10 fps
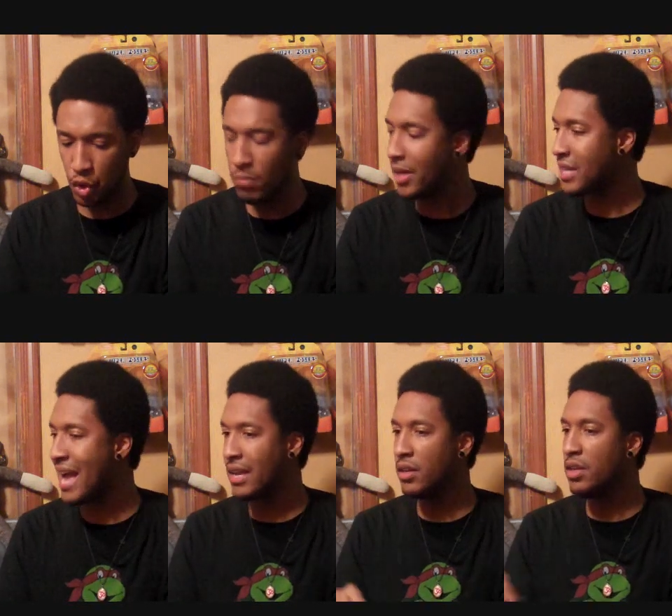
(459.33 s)
too much.
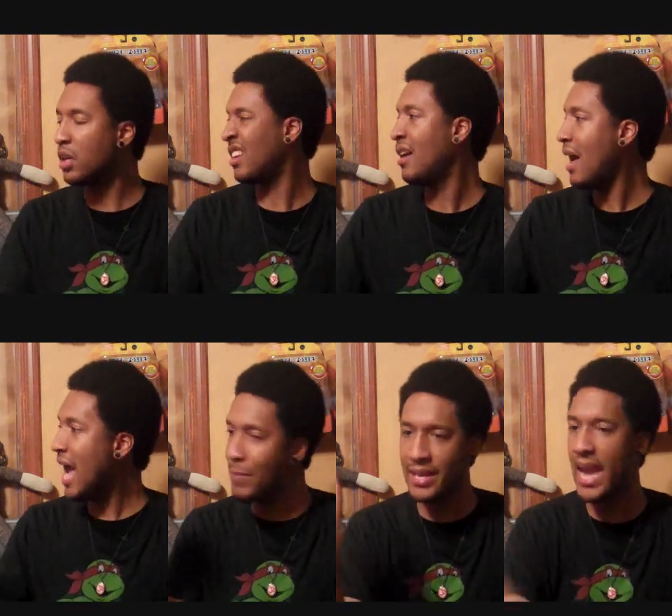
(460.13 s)
I, look,
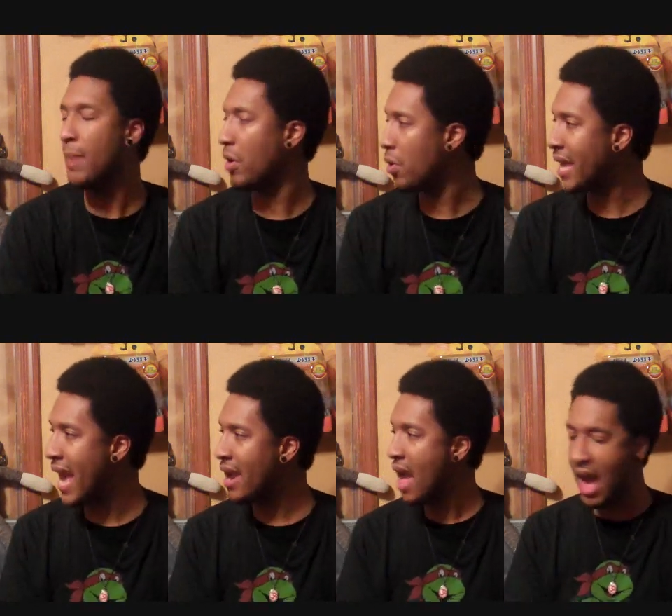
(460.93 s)
I am a gamer,
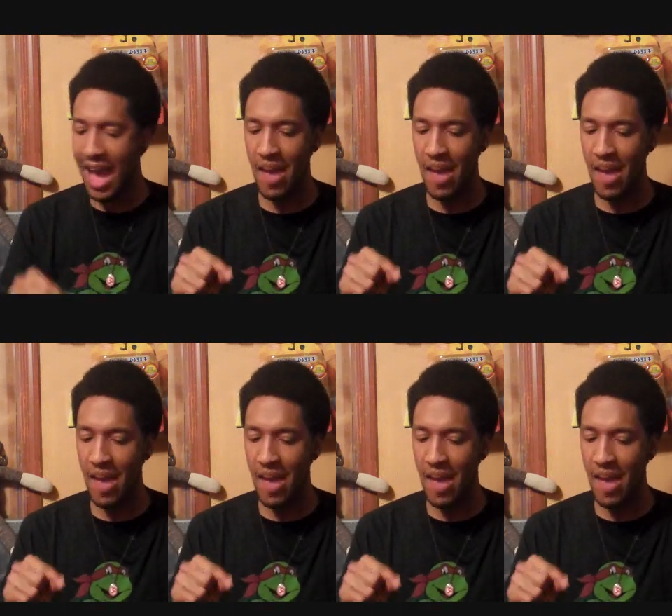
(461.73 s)
okay?